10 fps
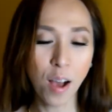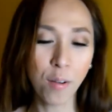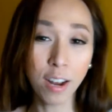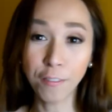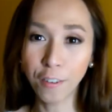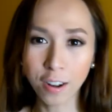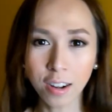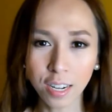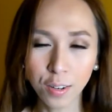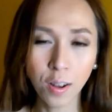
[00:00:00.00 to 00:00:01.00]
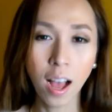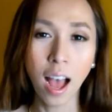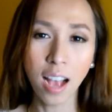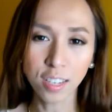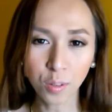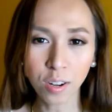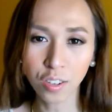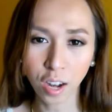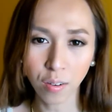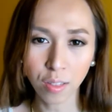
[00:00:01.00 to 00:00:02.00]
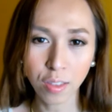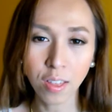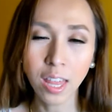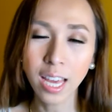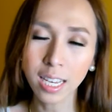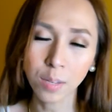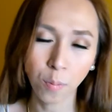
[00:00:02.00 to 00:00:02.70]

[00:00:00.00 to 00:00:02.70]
without further ado, I just want to share with you this